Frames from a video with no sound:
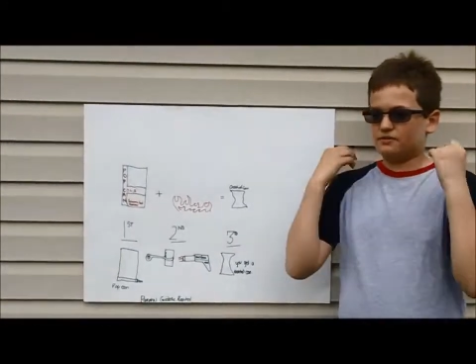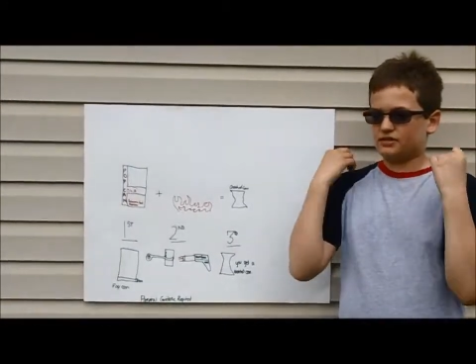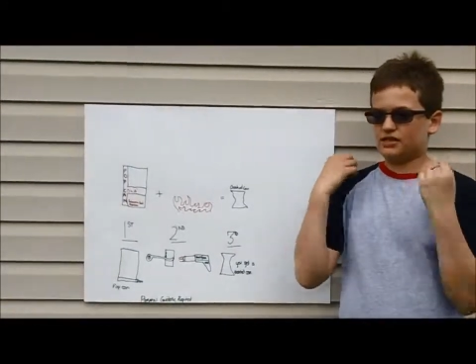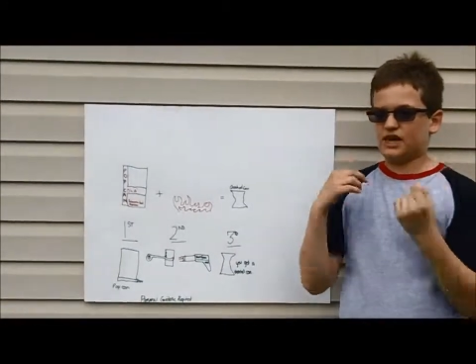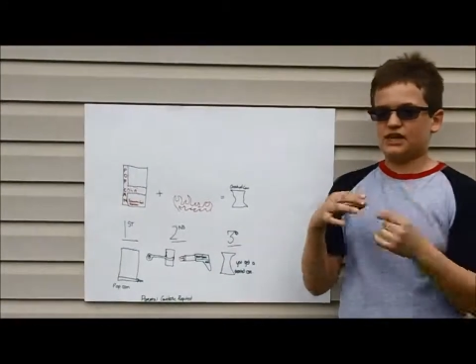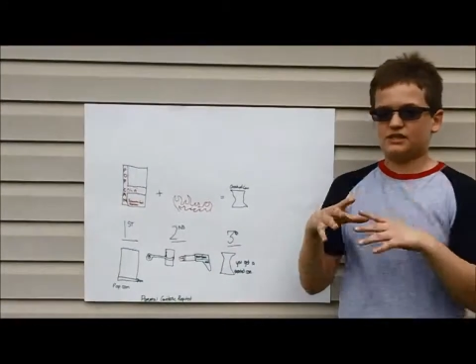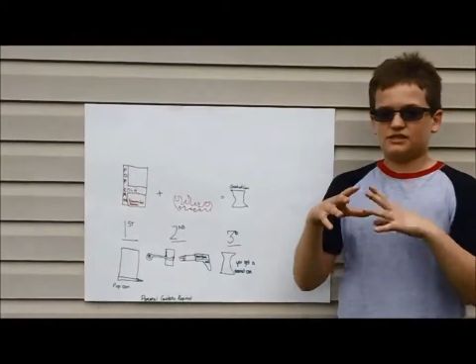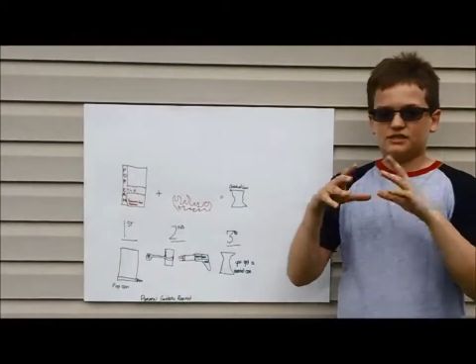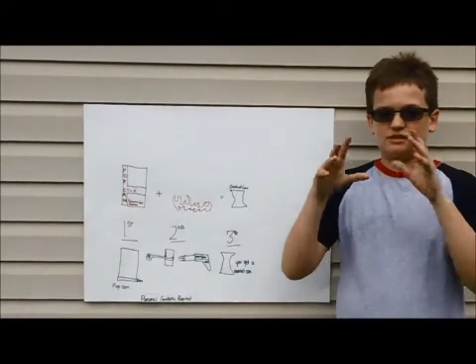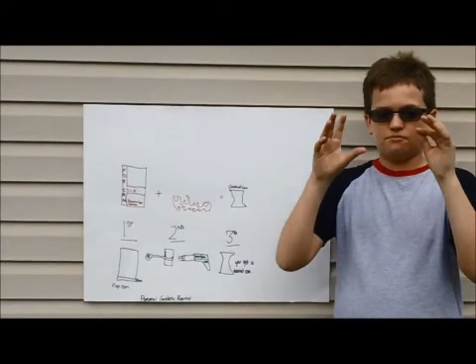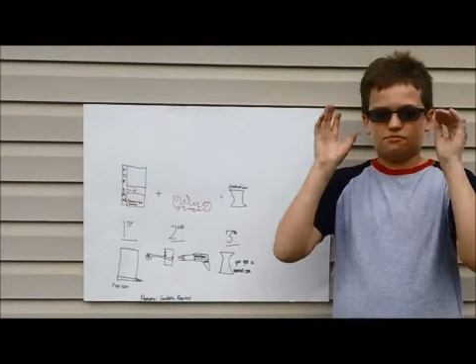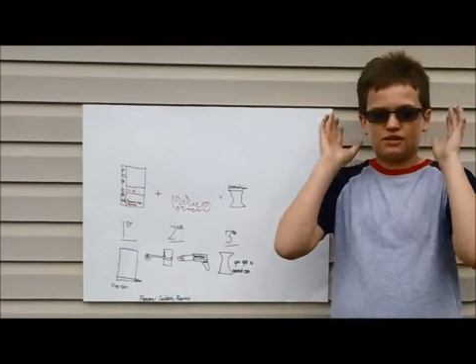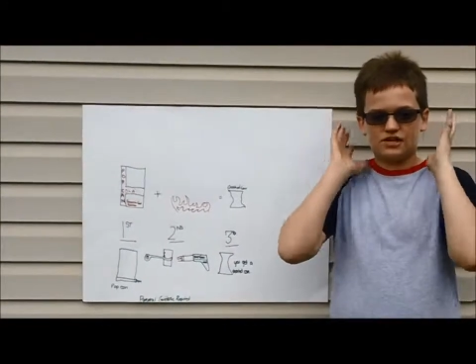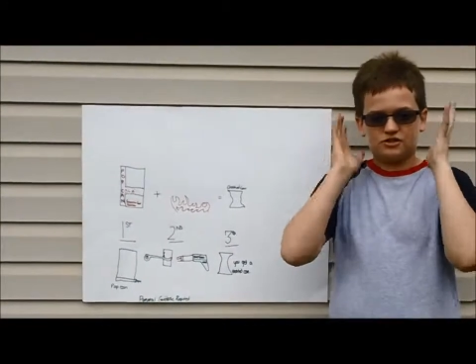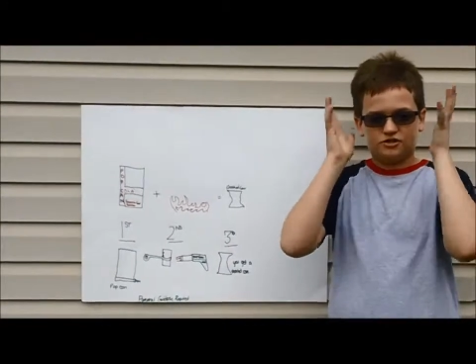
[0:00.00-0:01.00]
It causes the
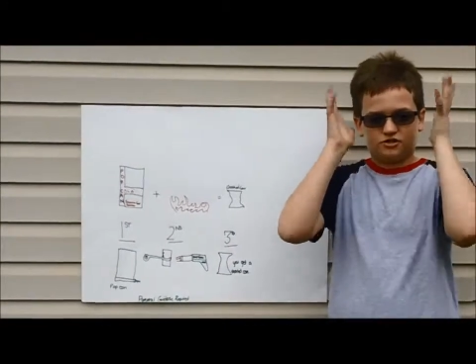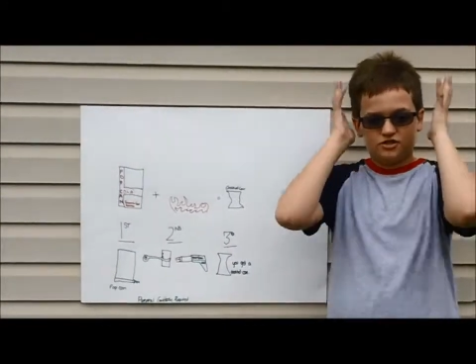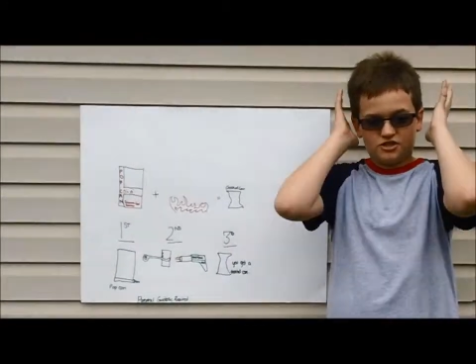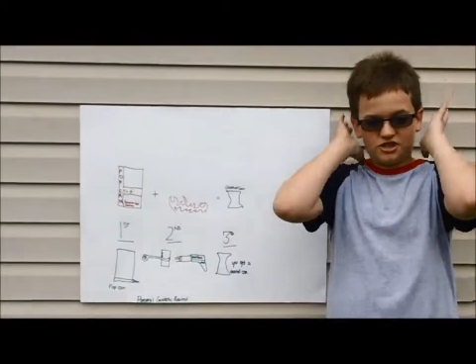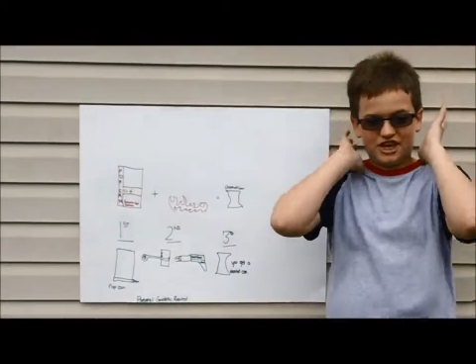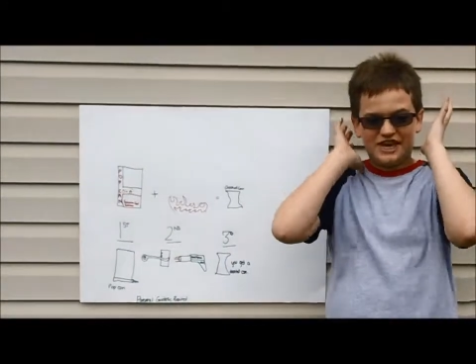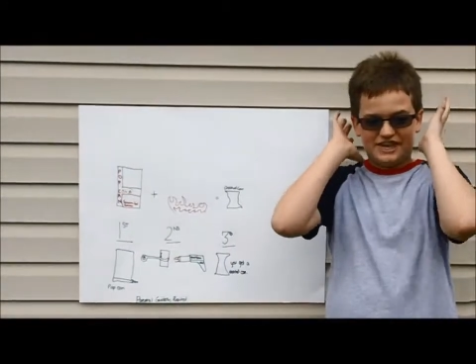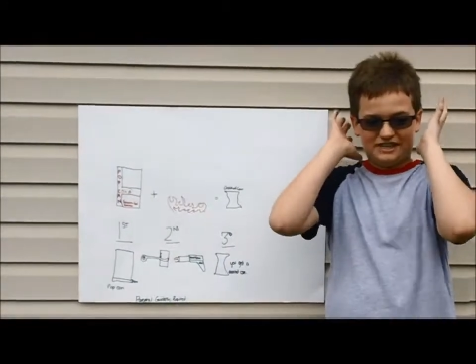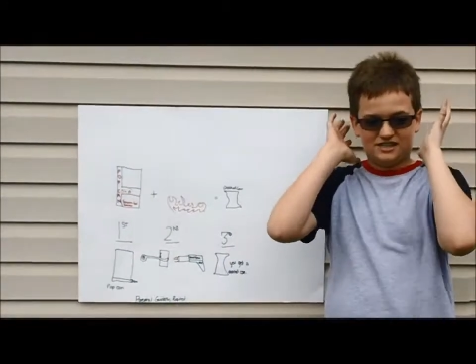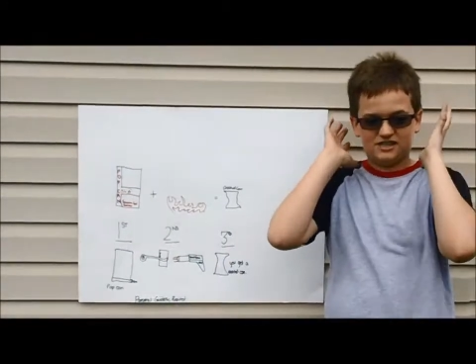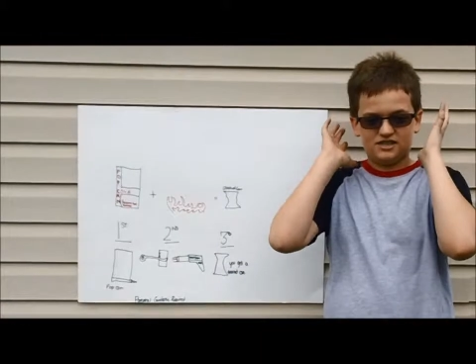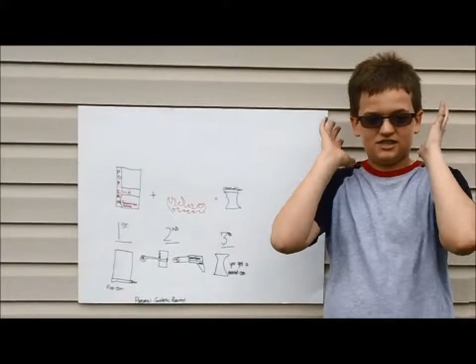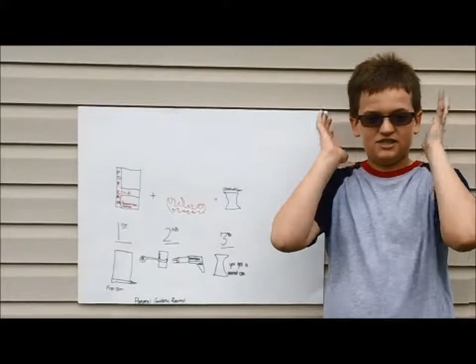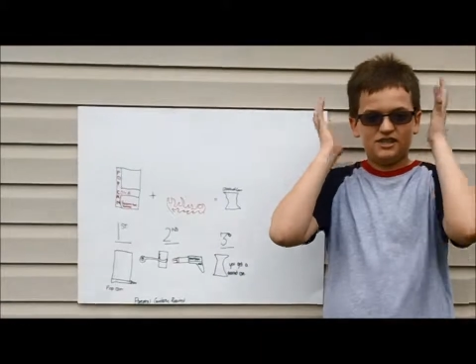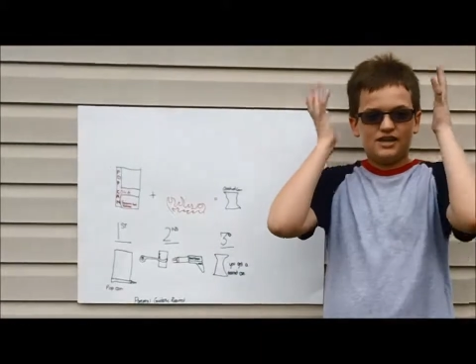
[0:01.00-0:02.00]
pressure to change
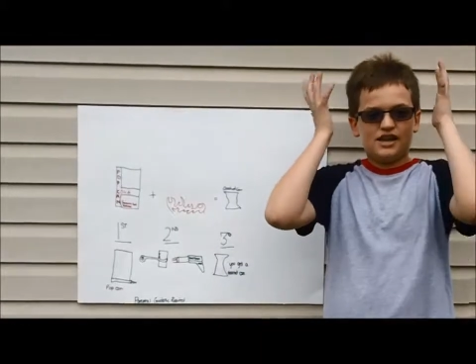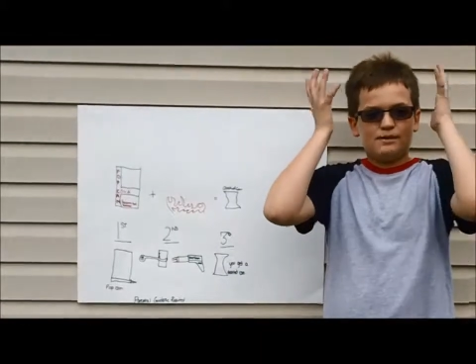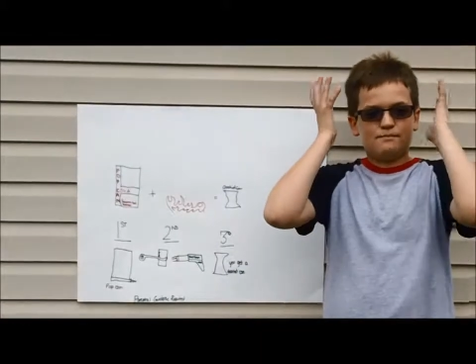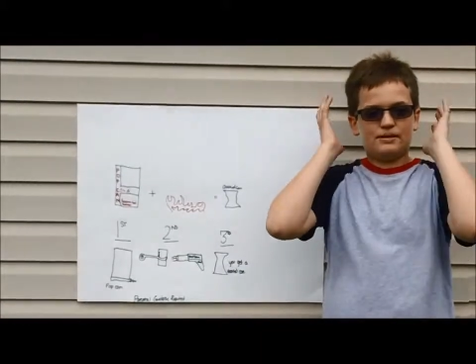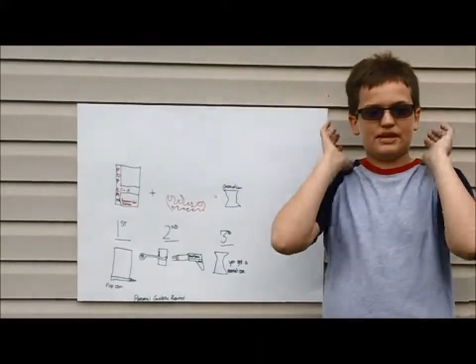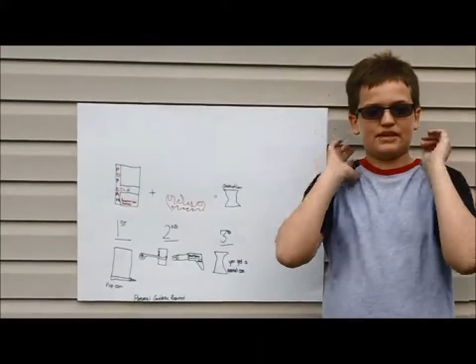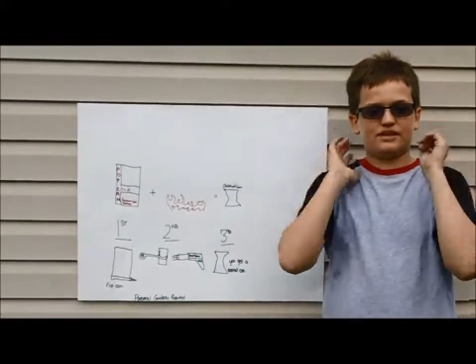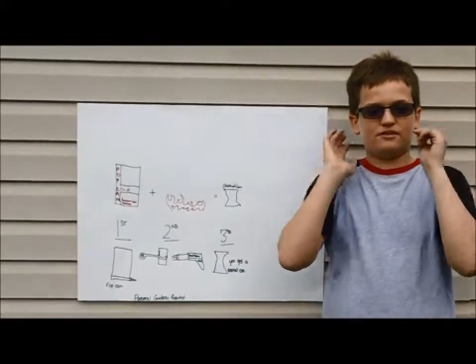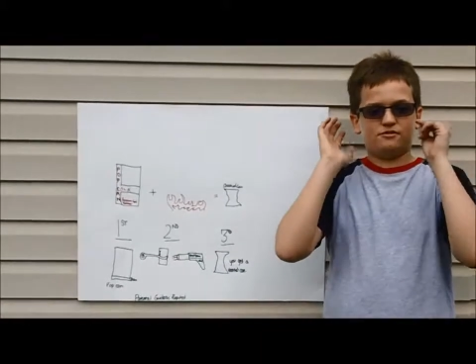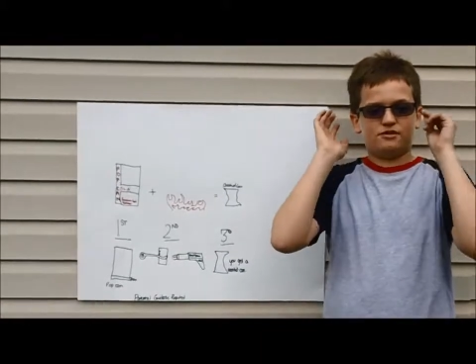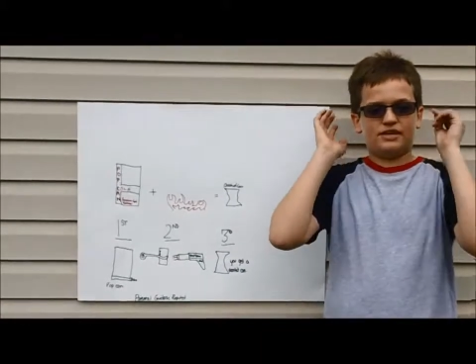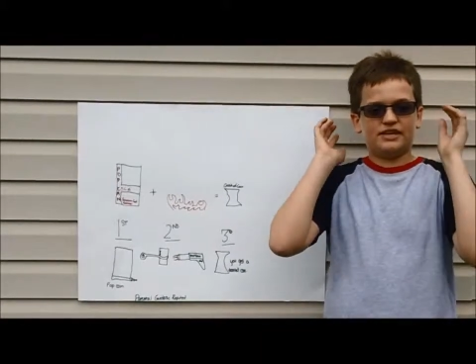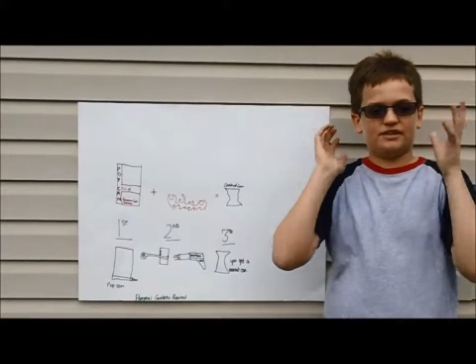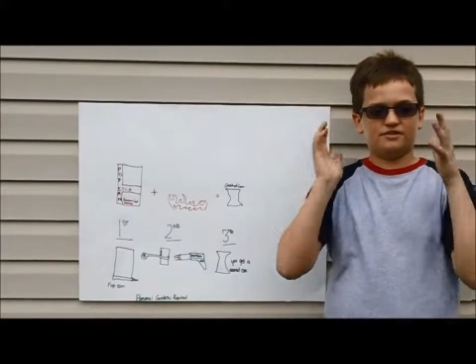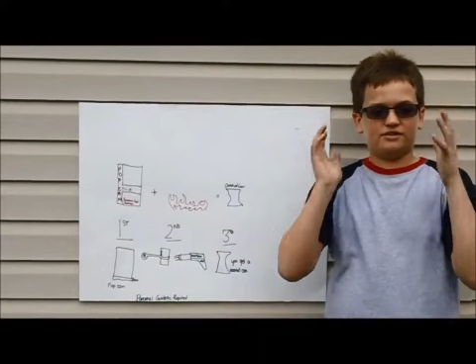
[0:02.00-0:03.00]
and make you
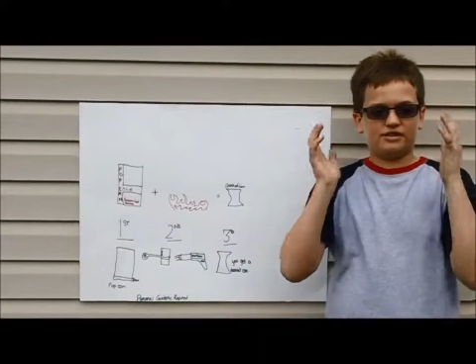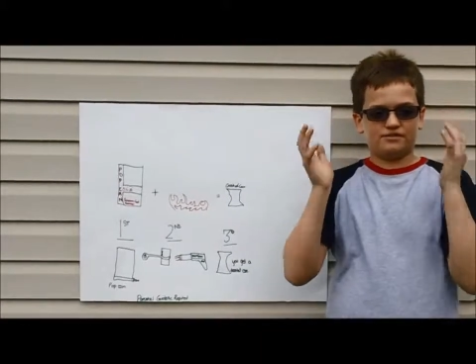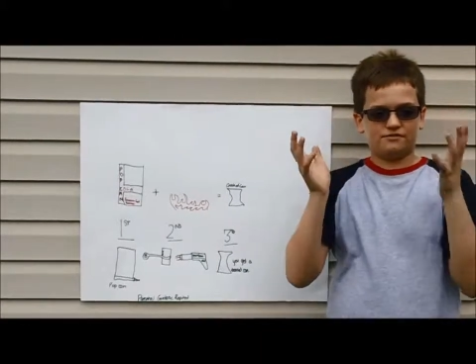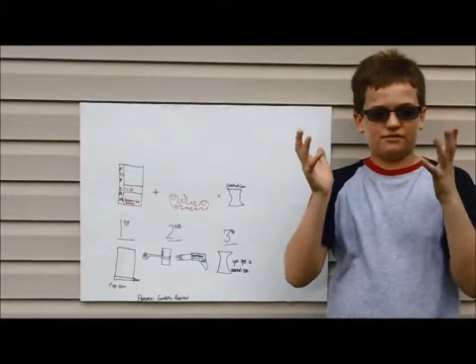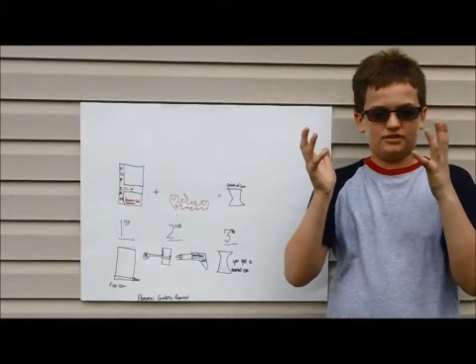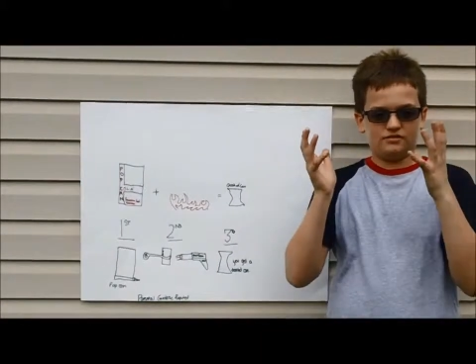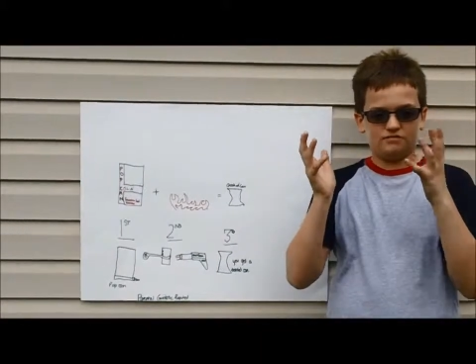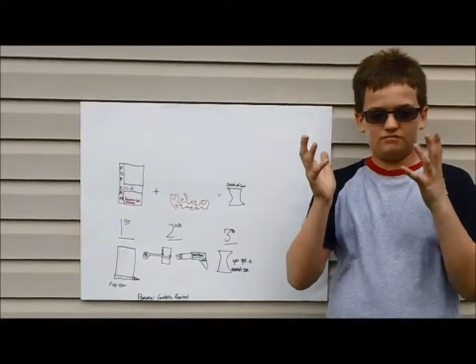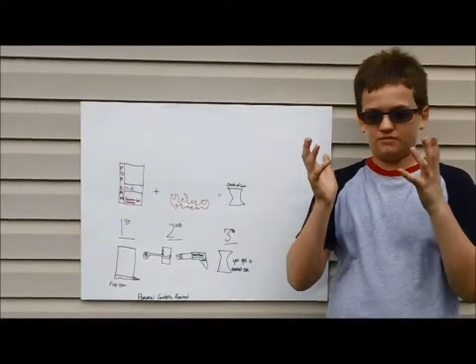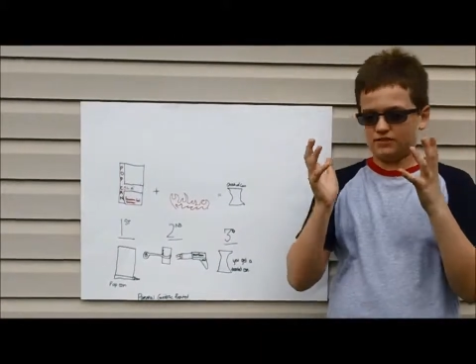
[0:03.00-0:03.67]
hear differently.